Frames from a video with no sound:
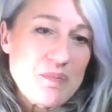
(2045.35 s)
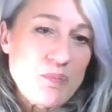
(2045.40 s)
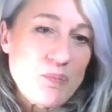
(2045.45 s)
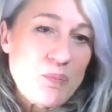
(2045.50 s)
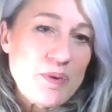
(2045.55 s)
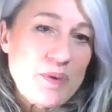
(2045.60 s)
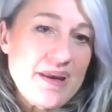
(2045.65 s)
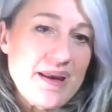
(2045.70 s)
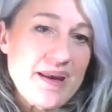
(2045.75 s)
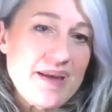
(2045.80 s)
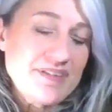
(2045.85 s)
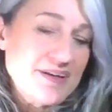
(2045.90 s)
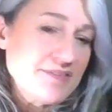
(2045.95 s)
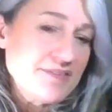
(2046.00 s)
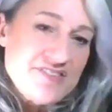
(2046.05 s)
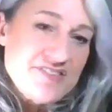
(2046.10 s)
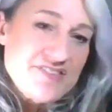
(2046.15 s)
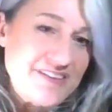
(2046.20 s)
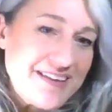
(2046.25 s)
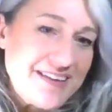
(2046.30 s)
We have
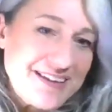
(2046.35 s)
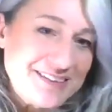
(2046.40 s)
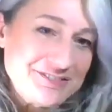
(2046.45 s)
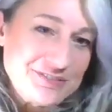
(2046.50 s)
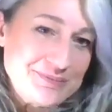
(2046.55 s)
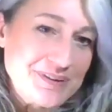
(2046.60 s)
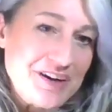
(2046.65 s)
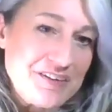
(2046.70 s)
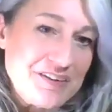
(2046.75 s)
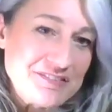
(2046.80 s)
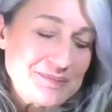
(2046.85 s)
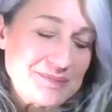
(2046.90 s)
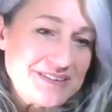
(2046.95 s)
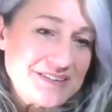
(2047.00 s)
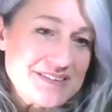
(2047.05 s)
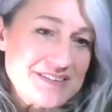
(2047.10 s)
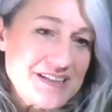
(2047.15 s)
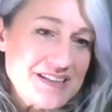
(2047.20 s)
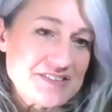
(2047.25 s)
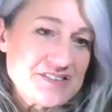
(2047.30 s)
never seen that from a
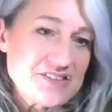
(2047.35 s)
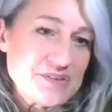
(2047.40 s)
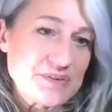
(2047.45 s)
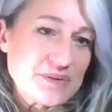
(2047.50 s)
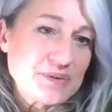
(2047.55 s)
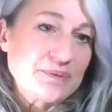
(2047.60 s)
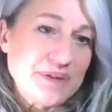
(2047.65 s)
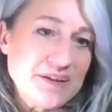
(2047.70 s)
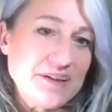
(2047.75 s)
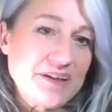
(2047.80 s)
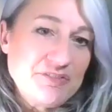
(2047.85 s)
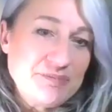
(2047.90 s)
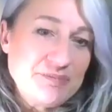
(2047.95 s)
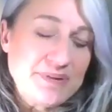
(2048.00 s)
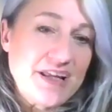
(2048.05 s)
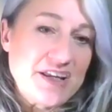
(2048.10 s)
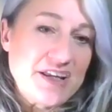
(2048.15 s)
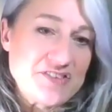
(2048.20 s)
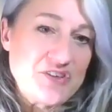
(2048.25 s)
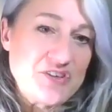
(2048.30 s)
government. And so the Green
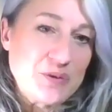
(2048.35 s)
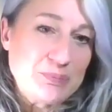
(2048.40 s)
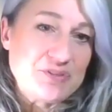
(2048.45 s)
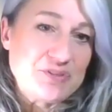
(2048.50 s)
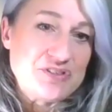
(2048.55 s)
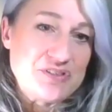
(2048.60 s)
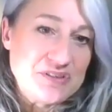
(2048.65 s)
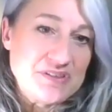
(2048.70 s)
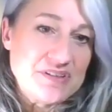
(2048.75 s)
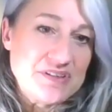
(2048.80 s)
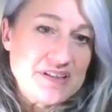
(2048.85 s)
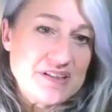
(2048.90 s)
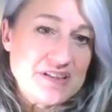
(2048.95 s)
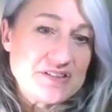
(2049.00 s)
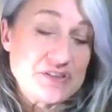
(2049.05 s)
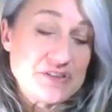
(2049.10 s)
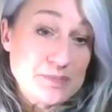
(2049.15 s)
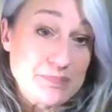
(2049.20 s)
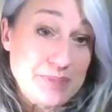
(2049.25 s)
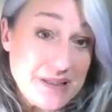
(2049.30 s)
government has the opportunity
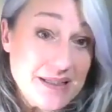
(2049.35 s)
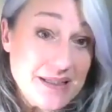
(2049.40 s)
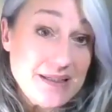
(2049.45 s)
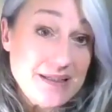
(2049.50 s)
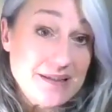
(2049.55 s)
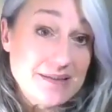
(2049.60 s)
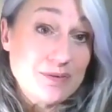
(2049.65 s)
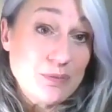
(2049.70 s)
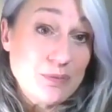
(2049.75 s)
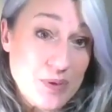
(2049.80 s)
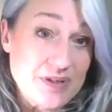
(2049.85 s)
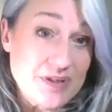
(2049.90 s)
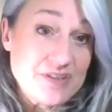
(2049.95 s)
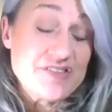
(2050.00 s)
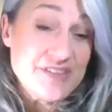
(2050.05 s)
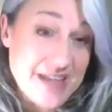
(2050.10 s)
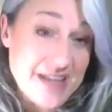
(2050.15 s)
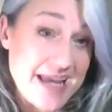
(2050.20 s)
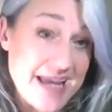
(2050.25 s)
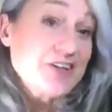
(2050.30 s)
to be the
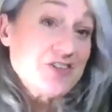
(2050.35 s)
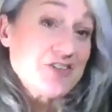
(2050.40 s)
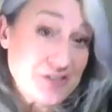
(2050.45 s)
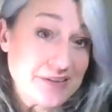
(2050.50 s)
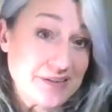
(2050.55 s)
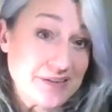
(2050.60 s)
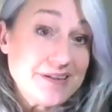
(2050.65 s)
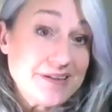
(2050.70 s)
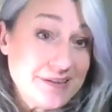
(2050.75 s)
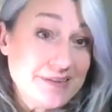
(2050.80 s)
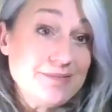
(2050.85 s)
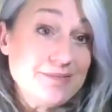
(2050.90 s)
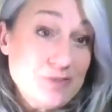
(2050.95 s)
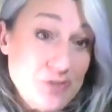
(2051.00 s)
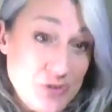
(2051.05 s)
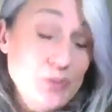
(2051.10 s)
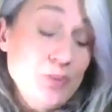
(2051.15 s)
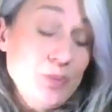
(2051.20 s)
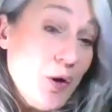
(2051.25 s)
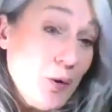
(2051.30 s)
ones that actually
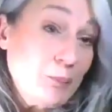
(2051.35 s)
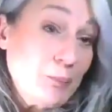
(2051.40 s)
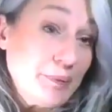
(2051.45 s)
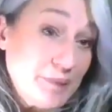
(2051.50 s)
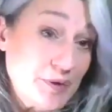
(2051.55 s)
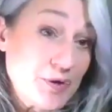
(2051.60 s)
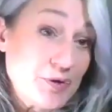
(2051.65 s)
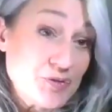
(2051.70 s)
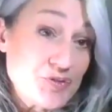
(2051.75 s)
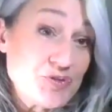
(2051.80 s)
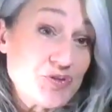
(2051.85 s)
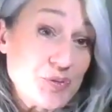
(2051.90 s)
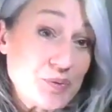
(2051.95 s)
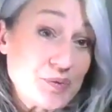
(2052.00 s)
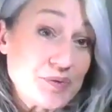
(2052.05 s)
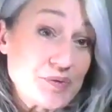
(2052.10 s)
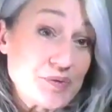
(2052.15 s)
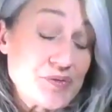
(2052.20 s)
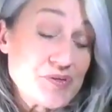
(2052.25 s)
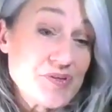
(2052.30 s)
do open those
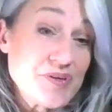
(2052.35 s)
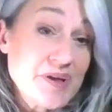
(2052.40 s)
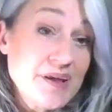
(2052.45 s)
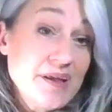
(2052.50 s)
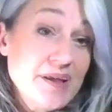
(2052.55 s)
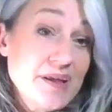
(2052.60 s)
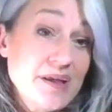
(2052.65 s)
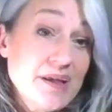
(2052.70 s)
doors,